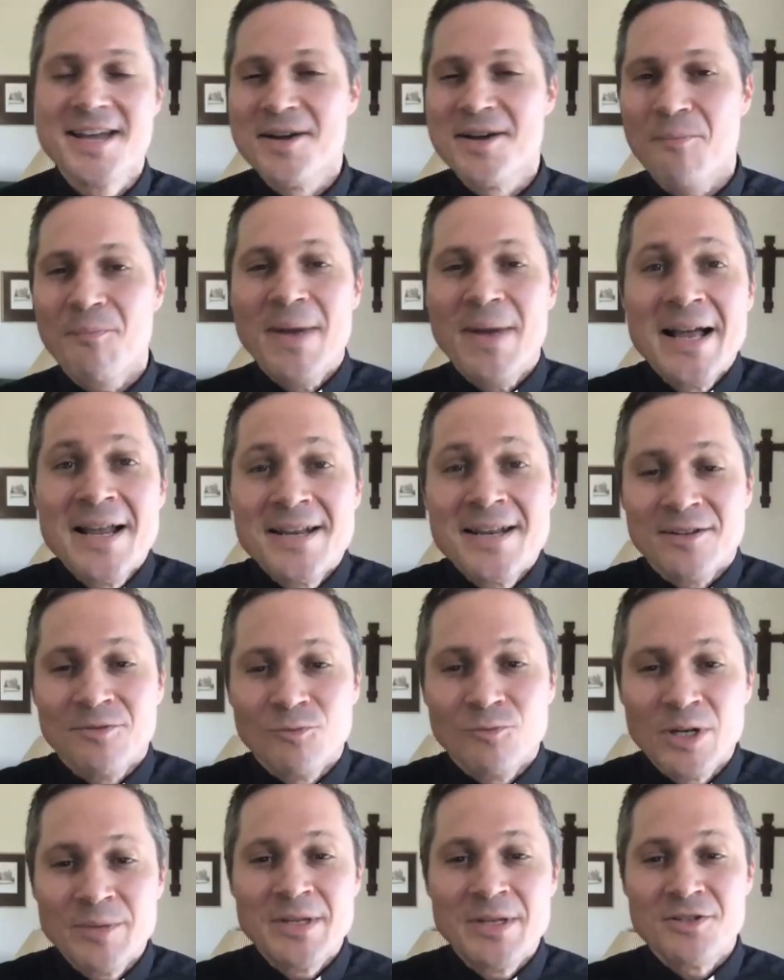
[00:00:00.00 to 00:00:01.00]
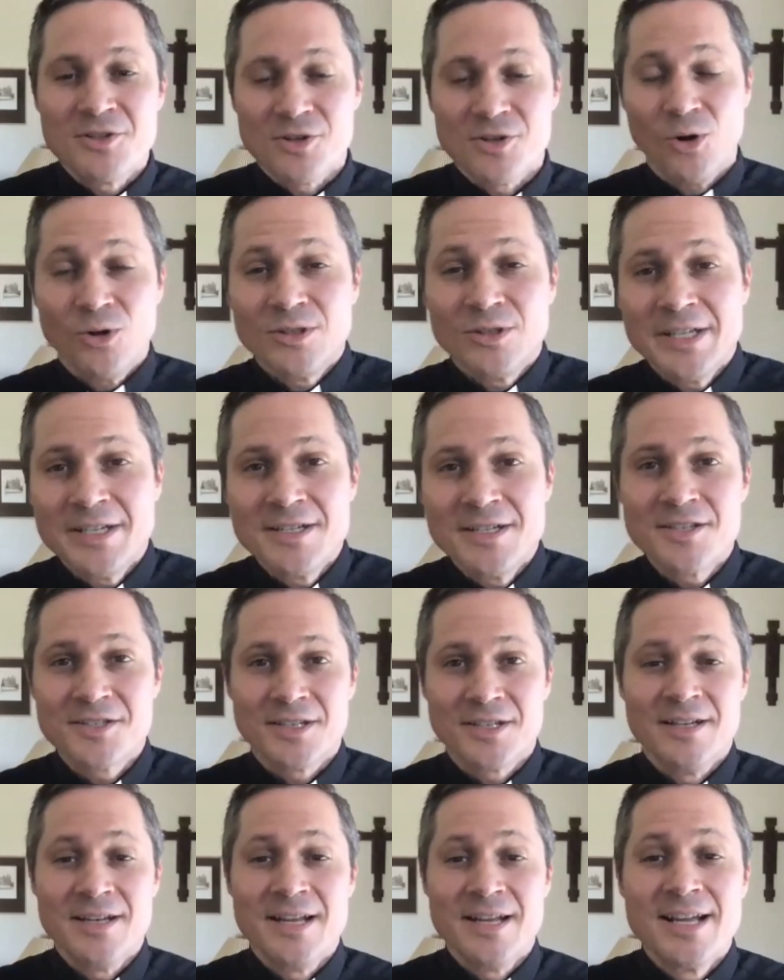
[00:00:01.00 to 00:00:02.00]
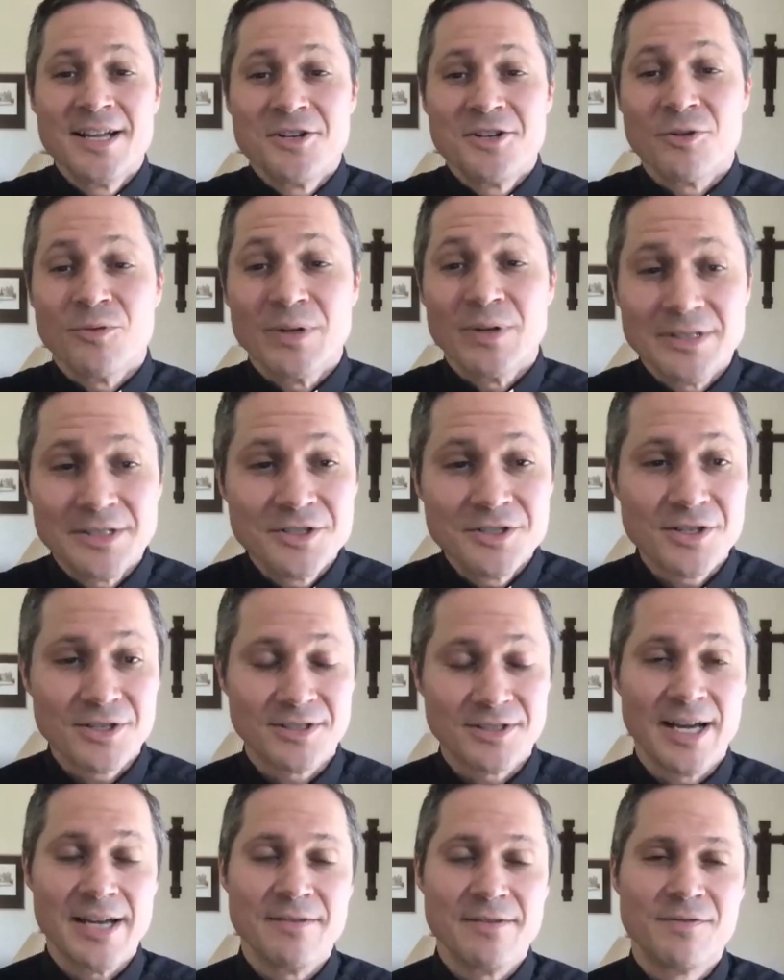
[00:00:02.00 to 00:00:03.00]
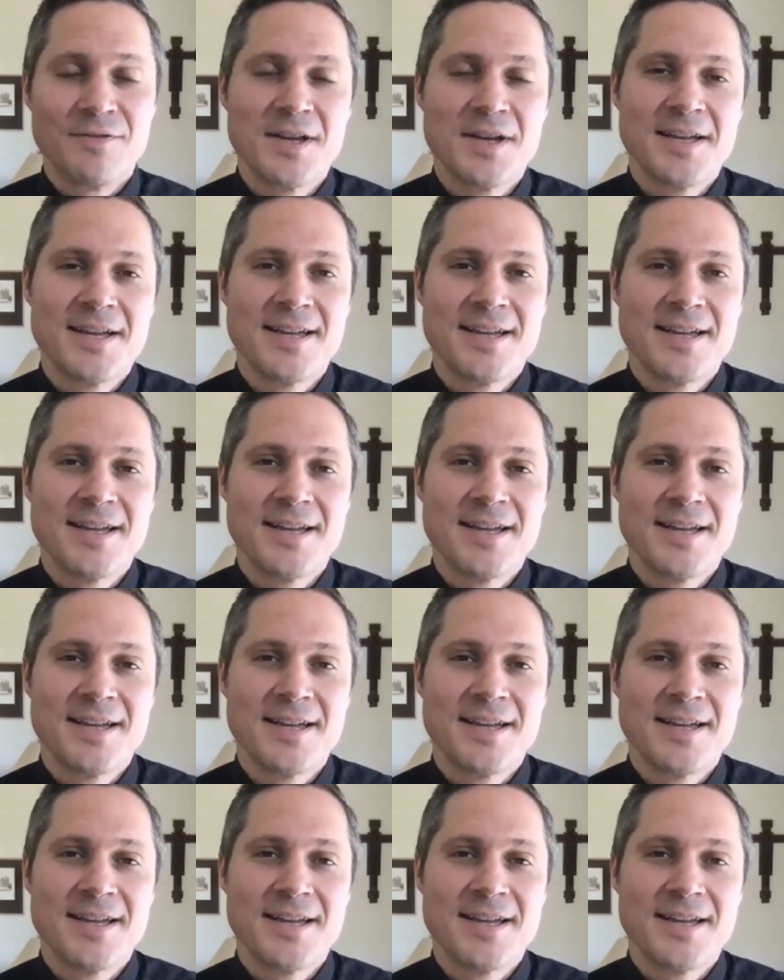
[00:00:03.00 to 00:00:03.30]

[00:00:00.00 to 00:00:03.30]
men and women to holiness and to religious life,